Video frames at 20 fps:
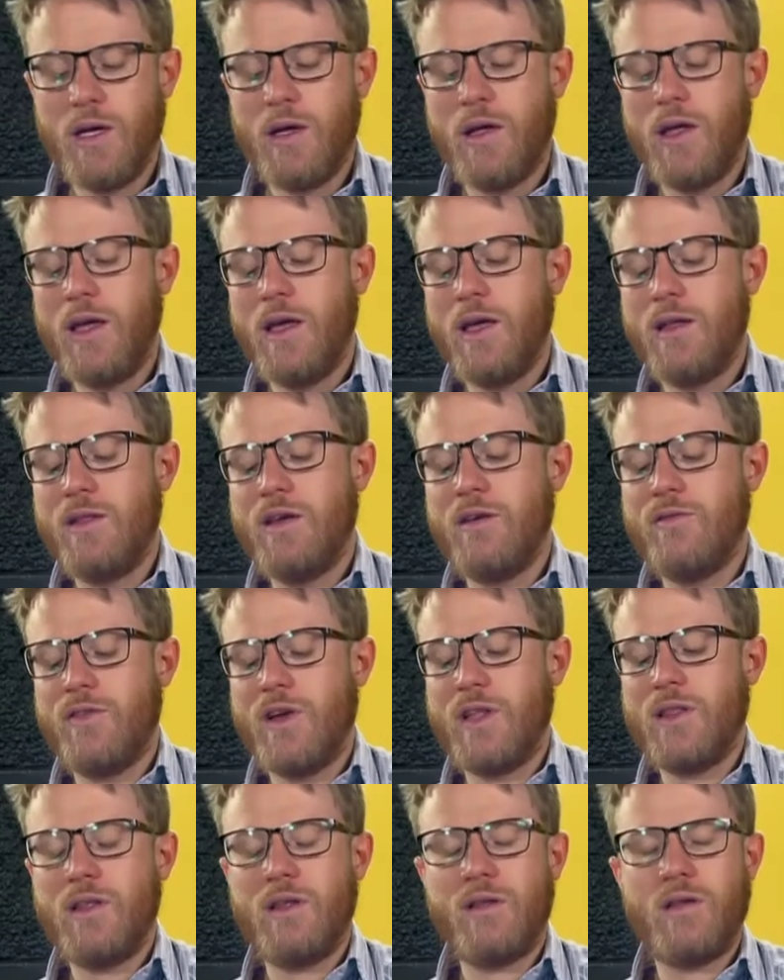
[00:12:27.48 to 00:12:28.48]
In the
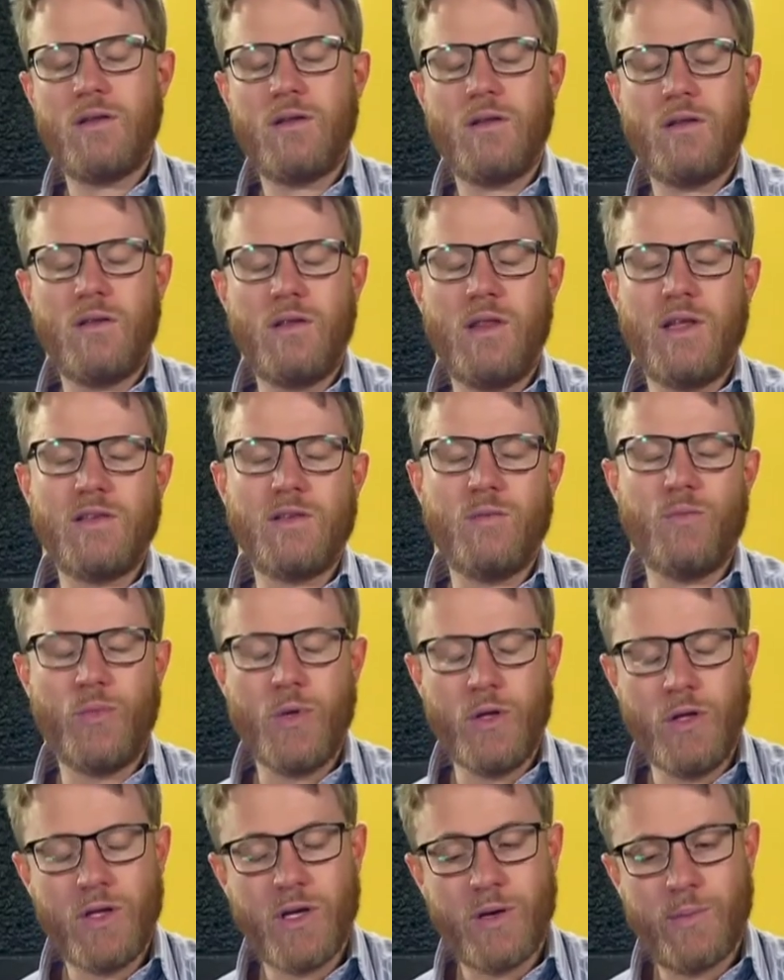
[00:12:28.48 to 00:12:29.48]
event that there's a
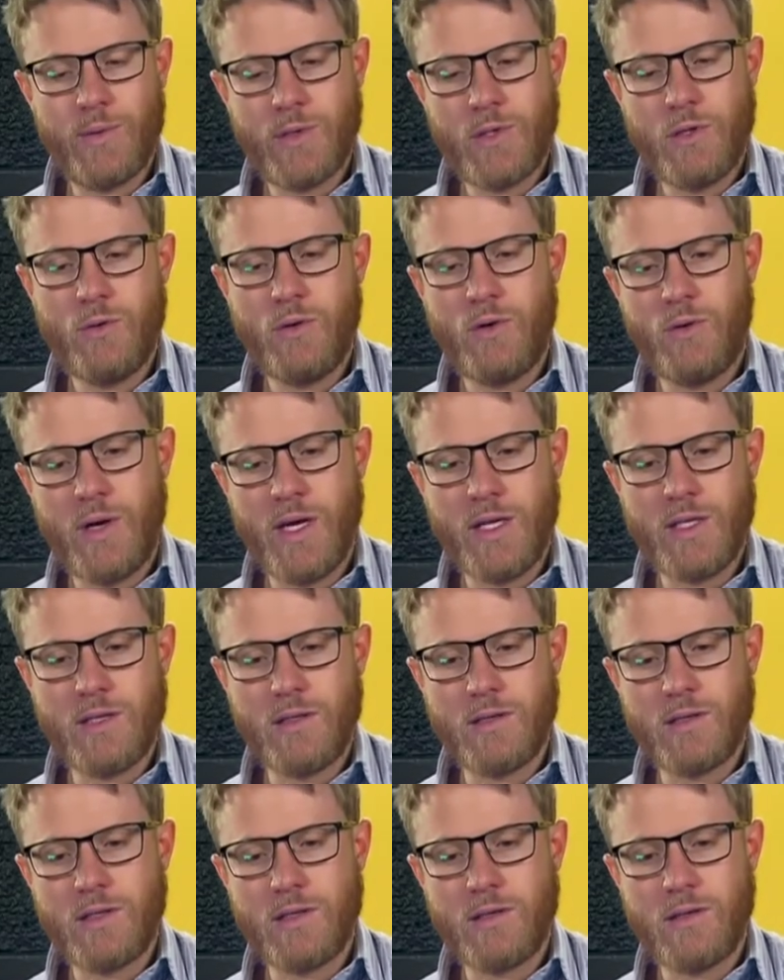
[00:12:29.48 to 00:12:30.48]
build-up to
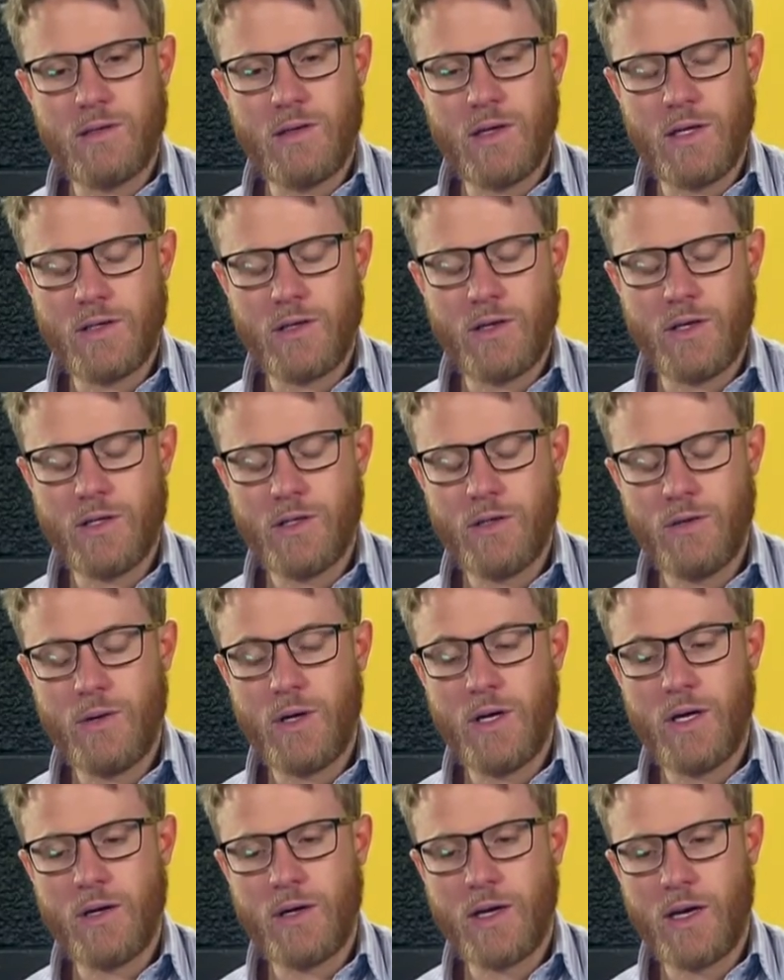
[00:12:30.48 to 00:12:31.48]

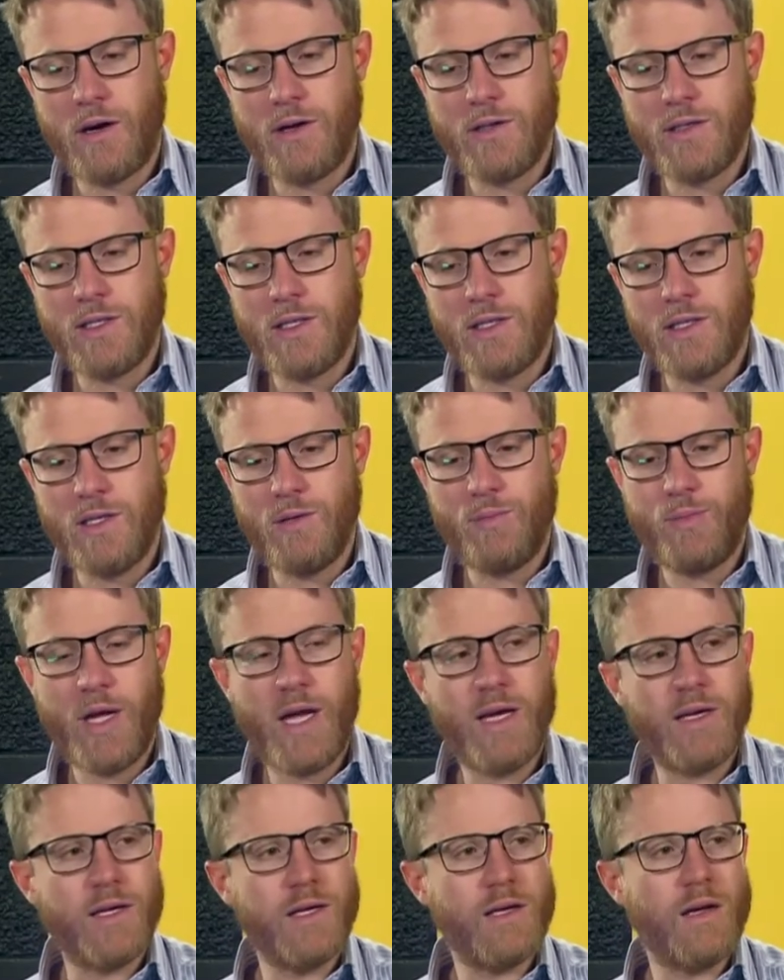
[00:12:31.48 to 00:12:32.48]
a currency
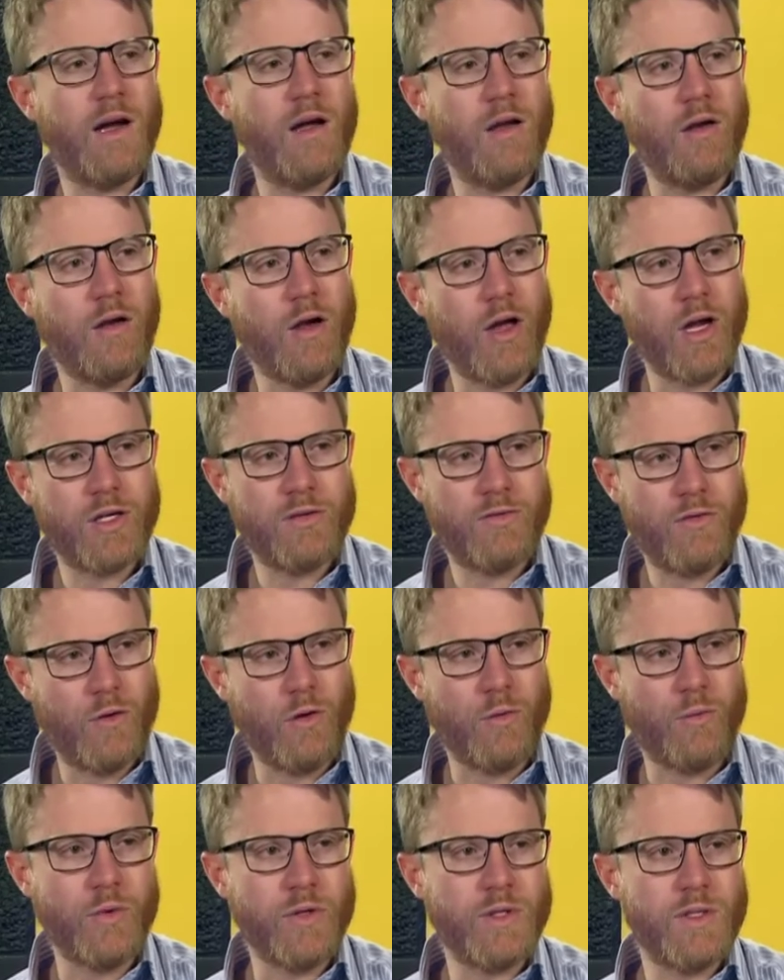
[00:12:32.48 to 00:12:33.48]
depegging, a lot of
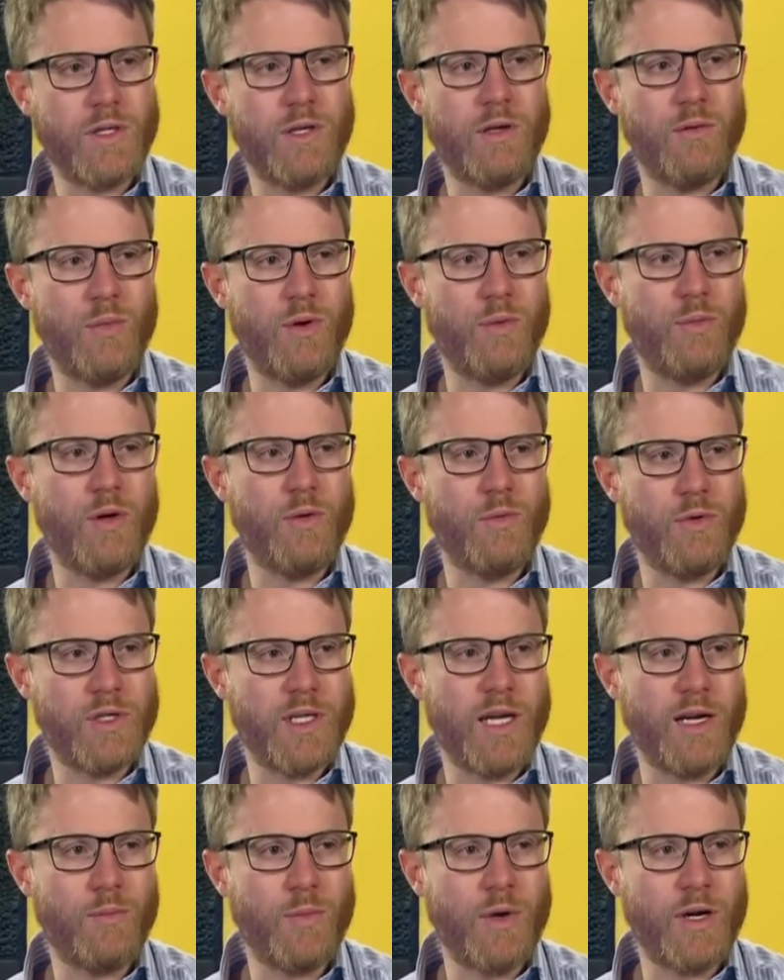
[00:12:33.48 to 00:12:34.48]
corporates in Namibia would
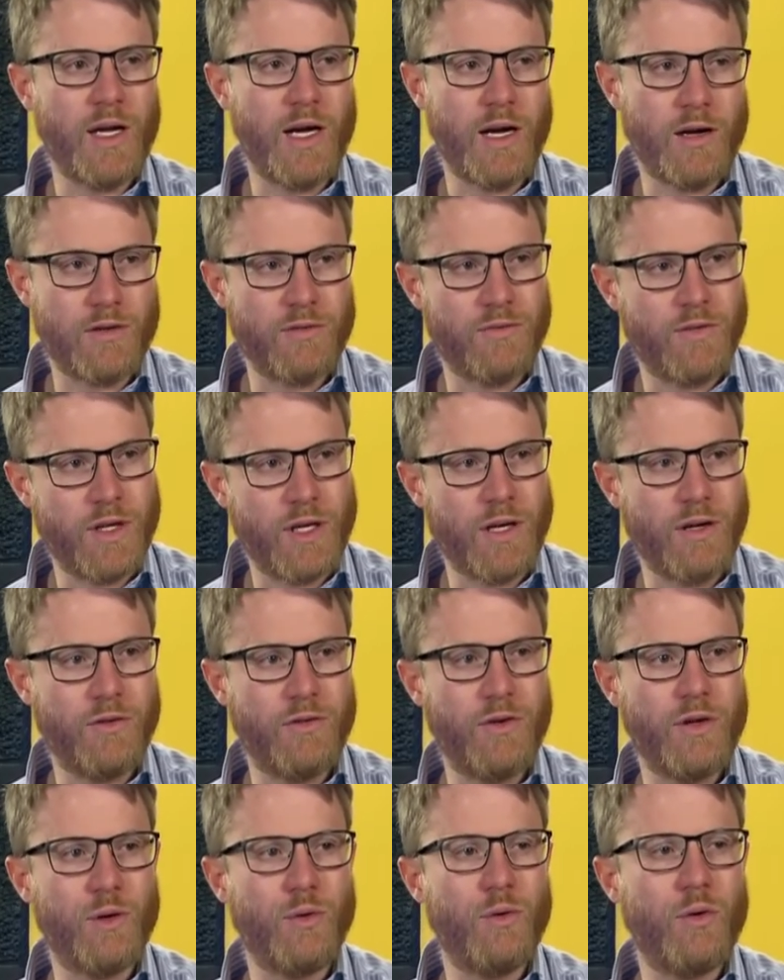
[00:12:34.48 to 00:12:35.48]
take money out of the
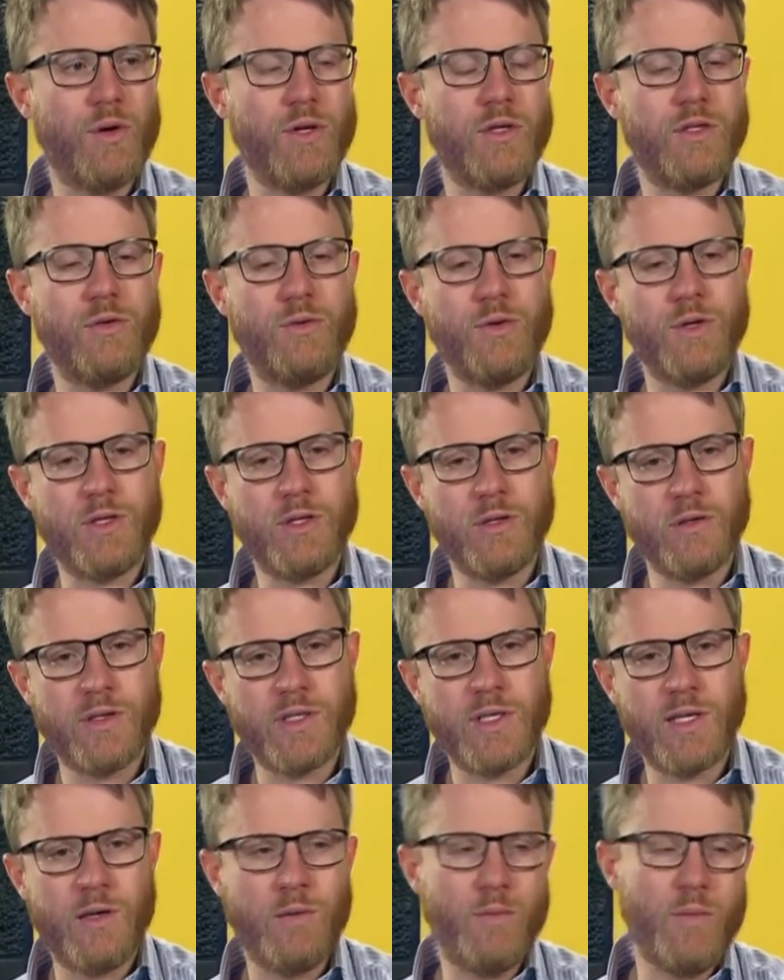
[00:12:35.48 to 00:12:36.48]
country in order to reduce
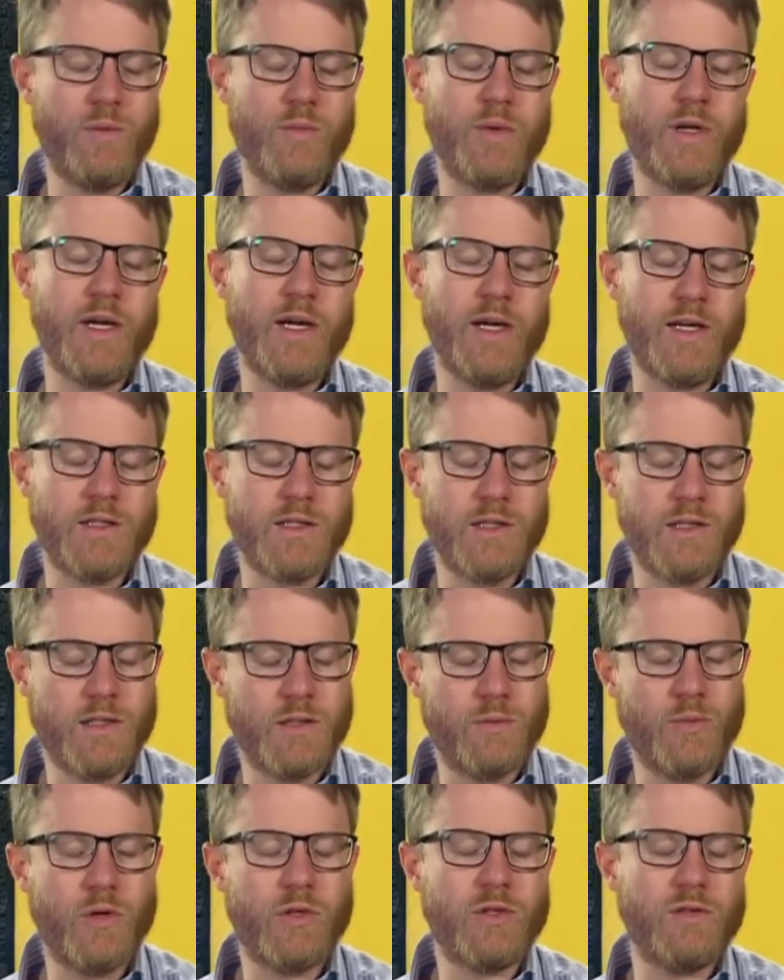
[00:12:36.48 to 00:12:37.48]
their Namibia asset
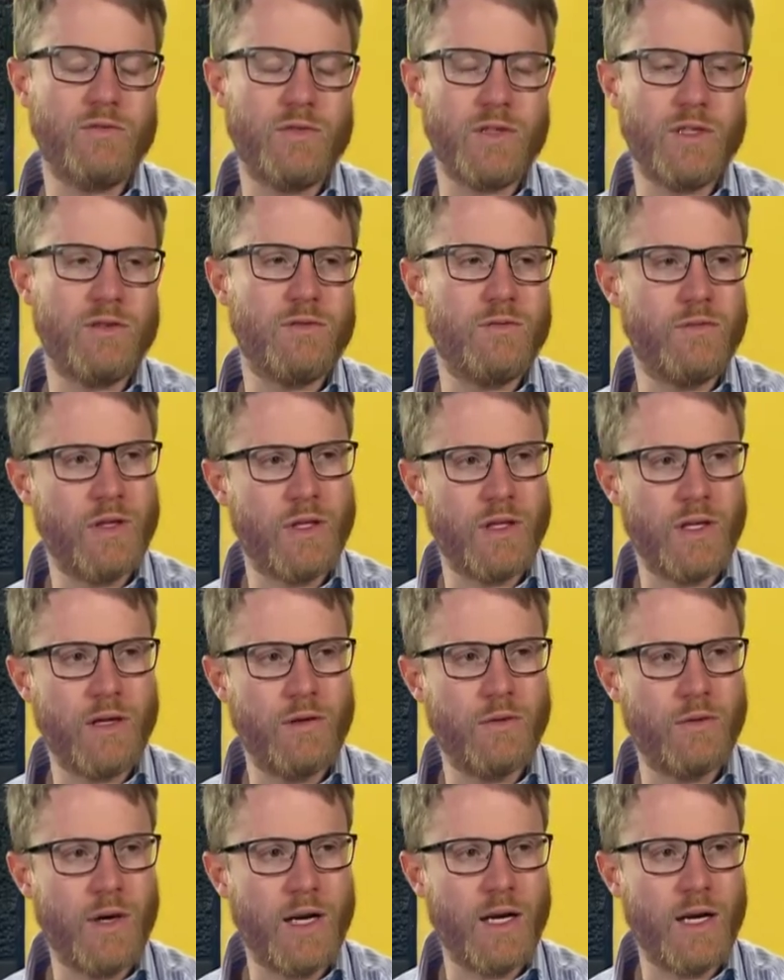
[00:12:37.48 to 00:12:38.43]
exposure vis-a-vis their rand